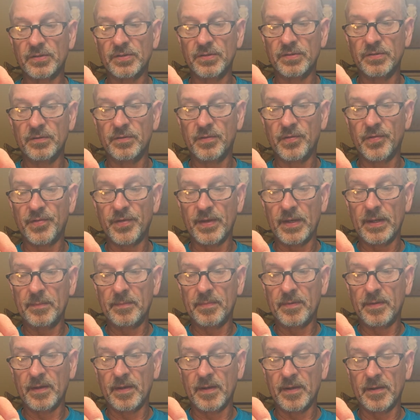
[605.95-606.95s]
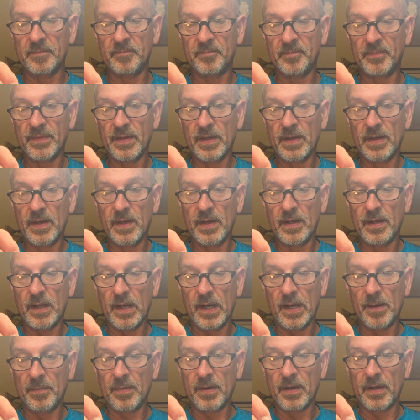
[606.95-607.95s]
You do the same thing.
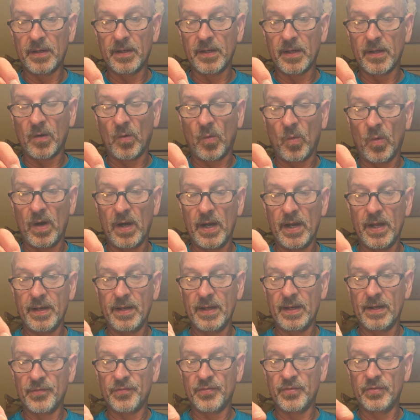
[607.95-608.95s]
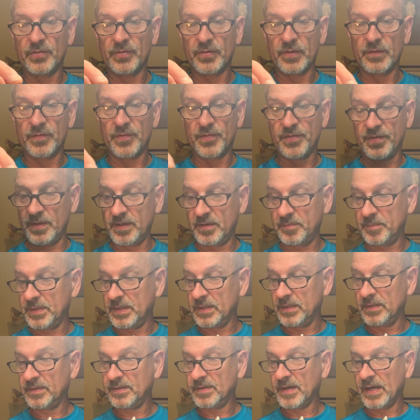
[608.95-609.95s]
I'm going to get quiet now since you've seen
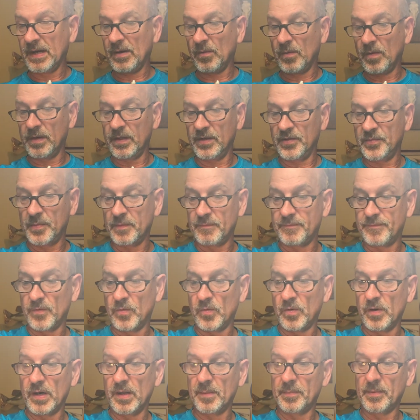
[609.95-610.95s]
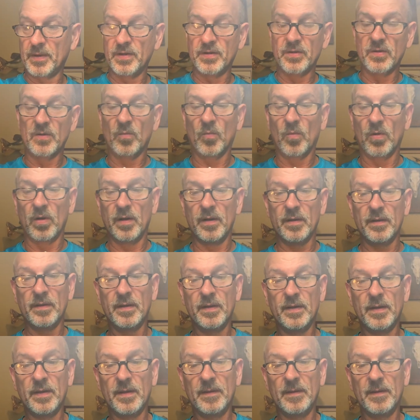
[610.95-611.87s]
me tie one of these before, and I'm going to do one